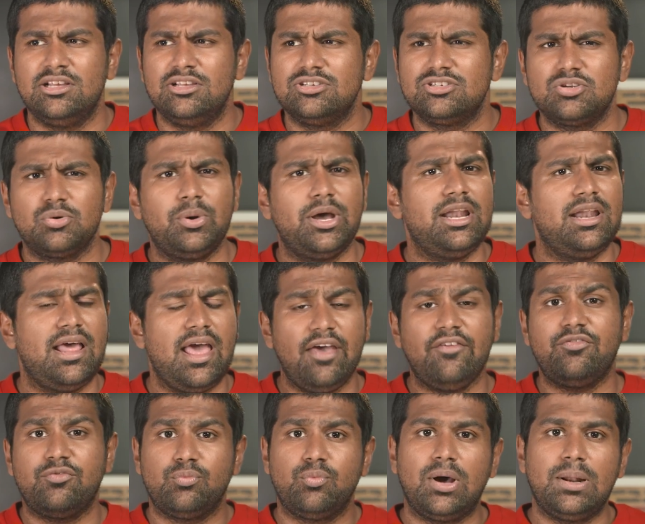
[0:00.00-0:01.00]
So while
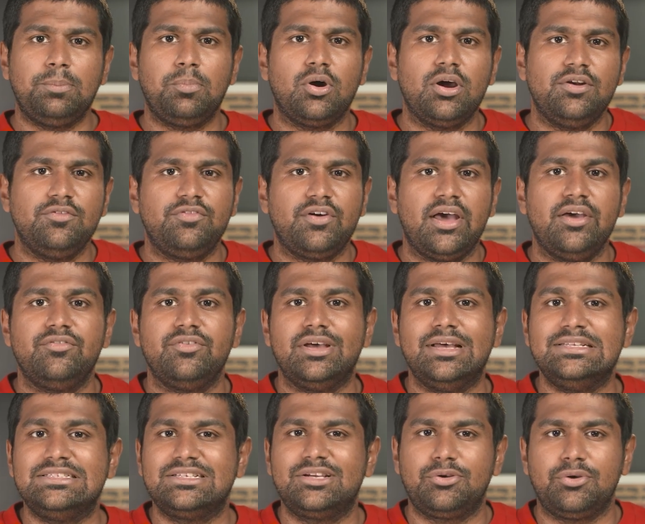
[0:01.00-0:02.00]
f1.5
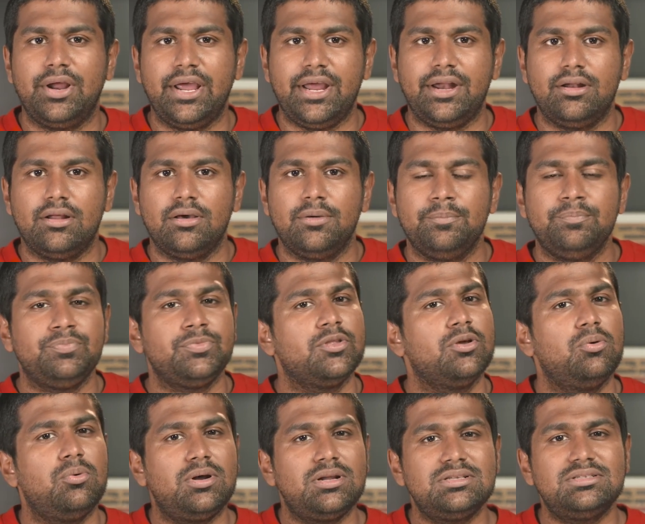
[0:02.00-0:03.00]
is great,
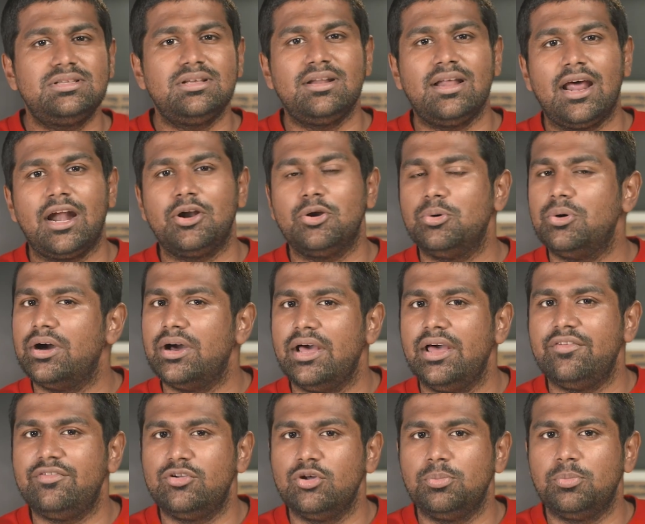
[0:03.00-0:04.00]
what does the narrower
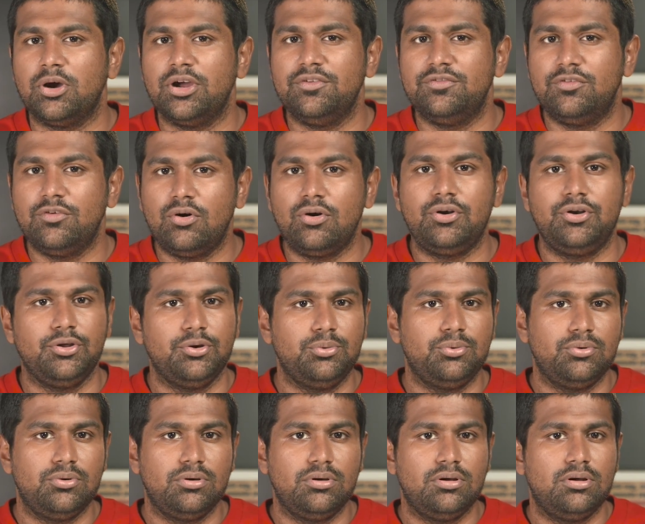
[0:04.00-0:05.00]
f2.4
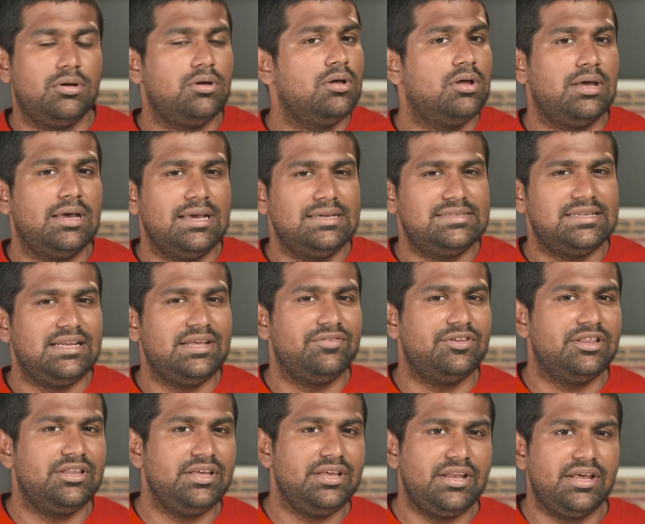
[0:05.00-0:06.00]
do? Is it
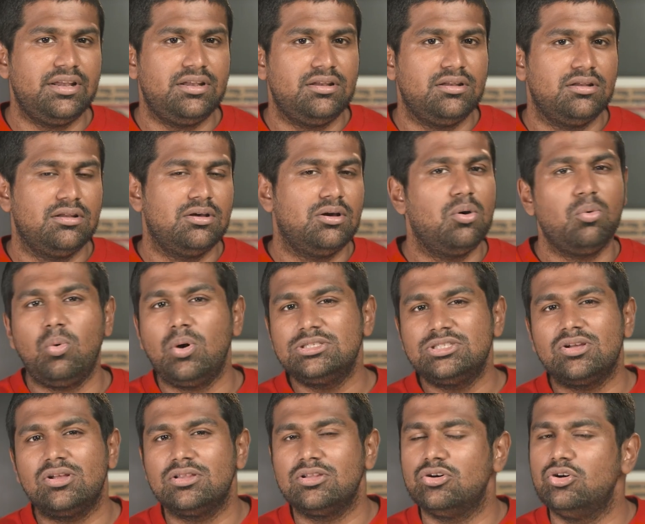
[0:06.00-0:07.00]
even needed?
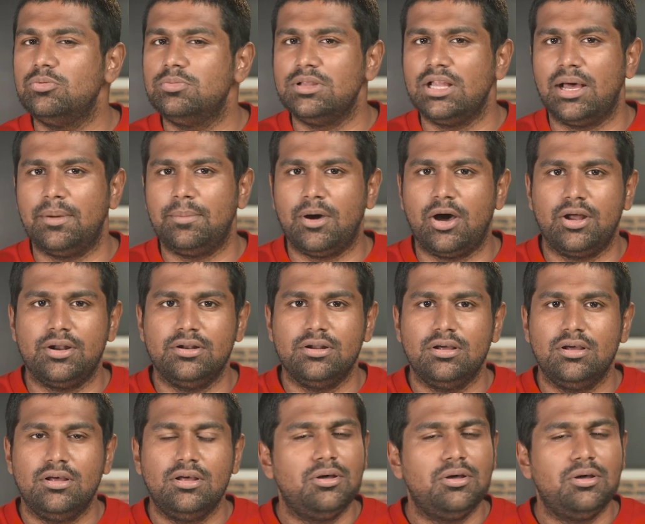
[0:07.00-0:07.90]
What's all the hoopla about?